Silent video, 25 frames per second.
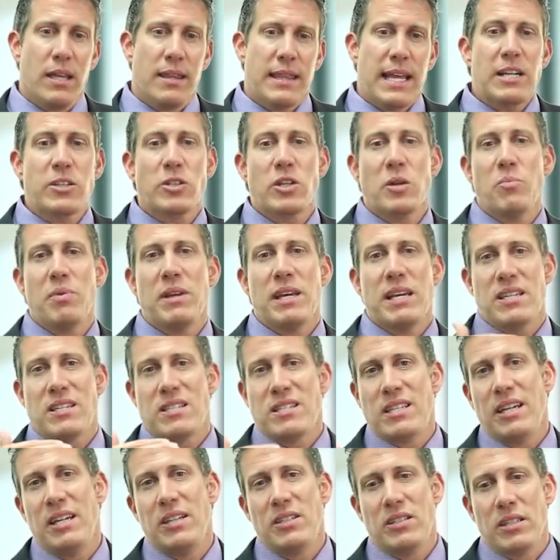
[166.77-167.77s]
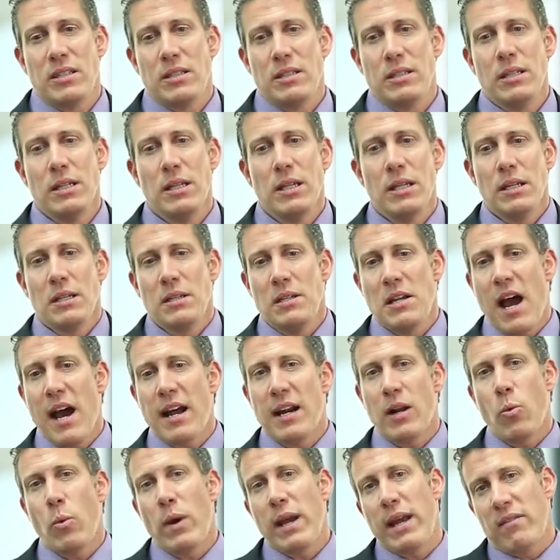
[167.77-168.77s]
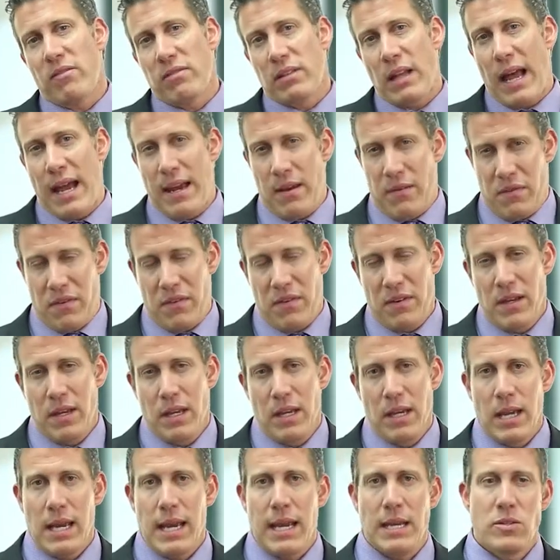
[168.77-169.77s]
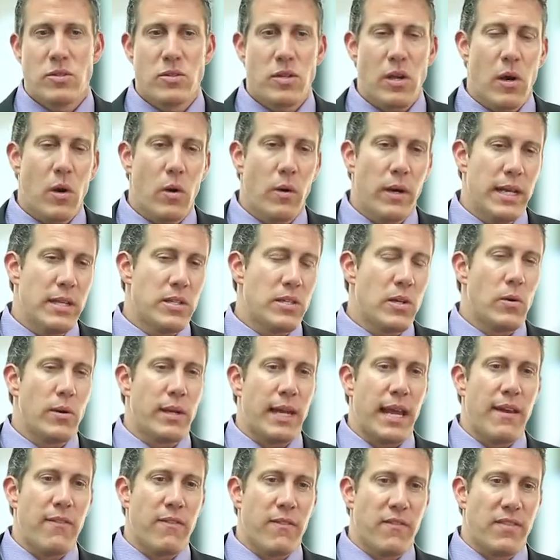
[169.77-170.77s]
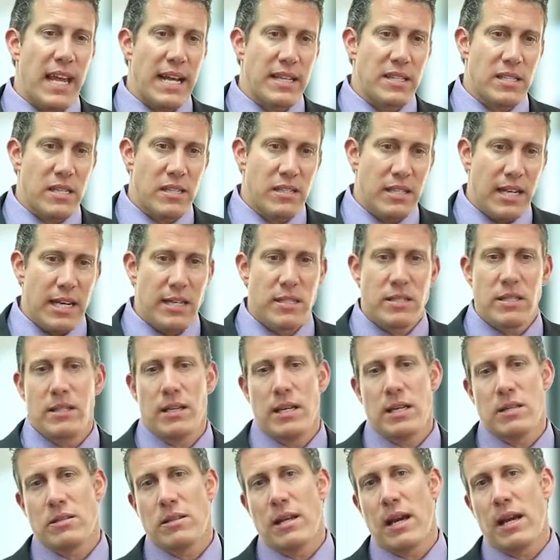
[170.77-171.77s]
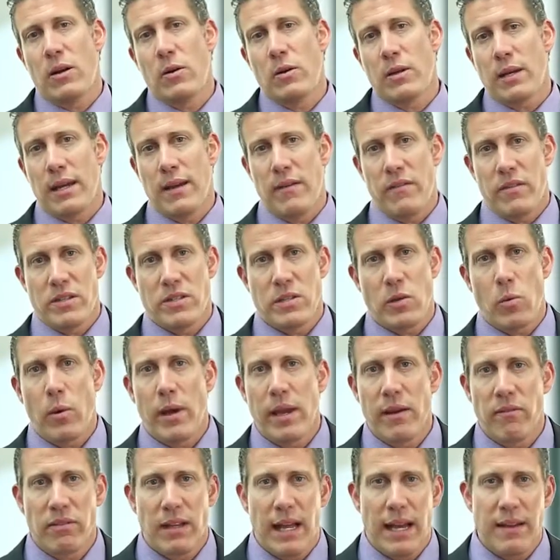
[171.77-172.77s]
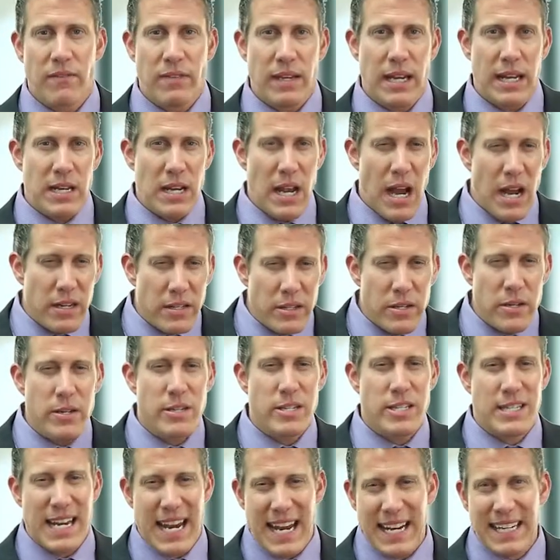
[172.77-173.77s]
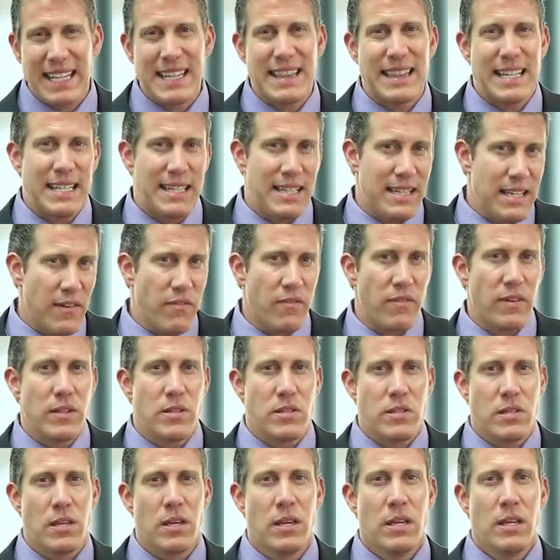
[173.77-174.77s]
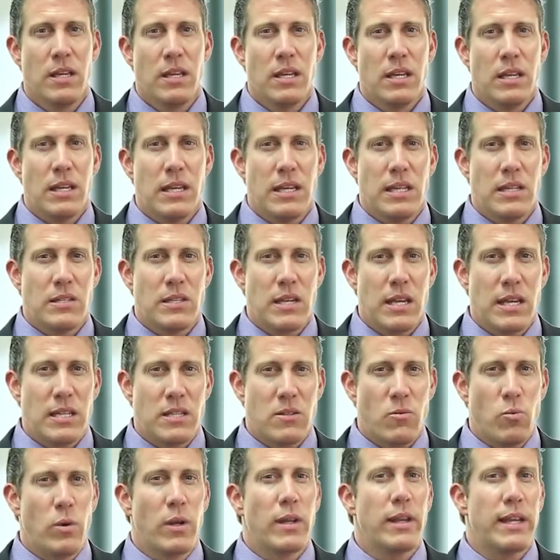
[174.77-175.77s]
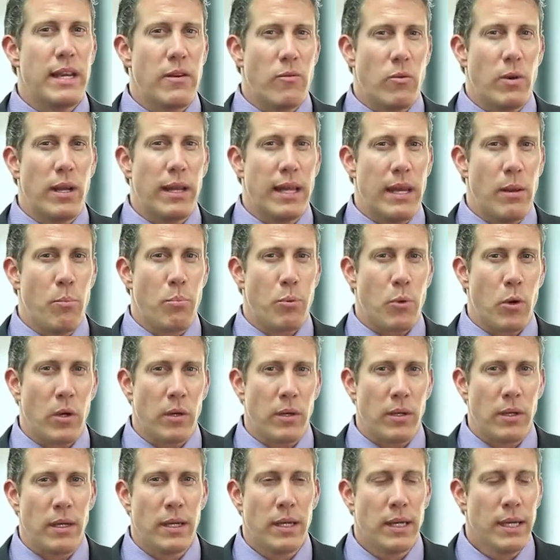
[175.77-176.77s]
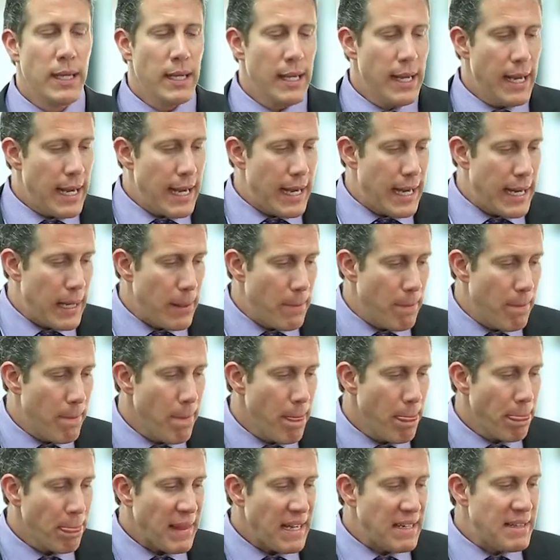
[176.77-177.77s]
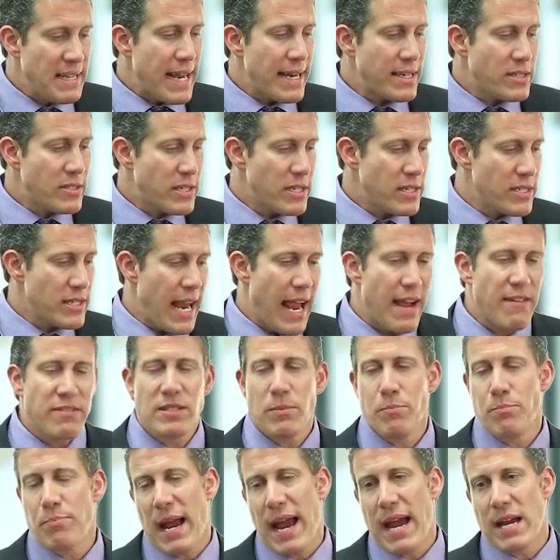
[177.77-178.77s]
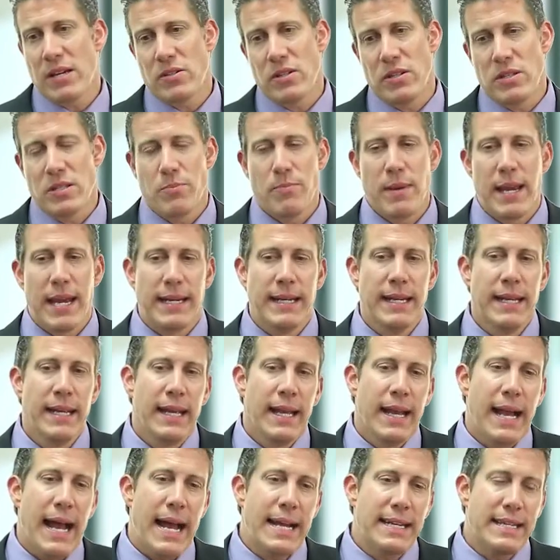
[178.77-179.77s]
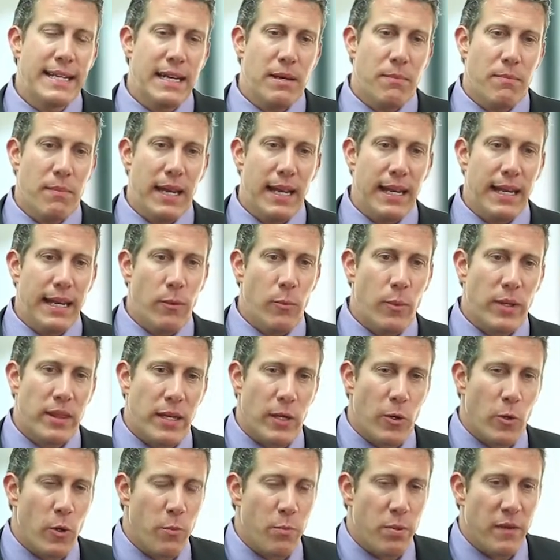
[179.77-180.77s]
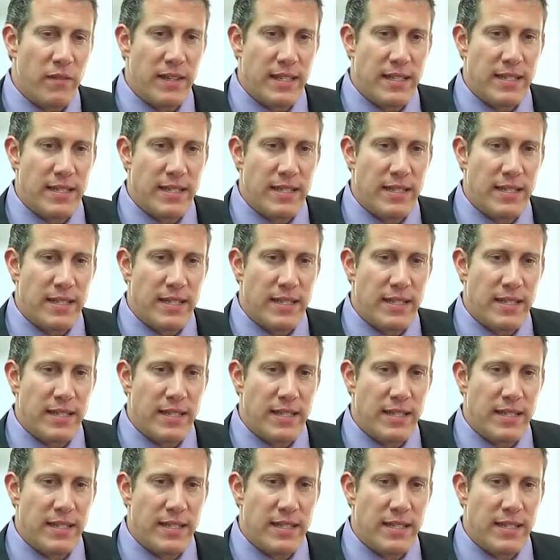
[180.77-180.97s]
that should be a season, not a way of life. And so it's okay if that's a season. It's not okay if it's a way of life. And understanding the difference is really, really important. Next is have some passions. Man, I did a meeting with a group of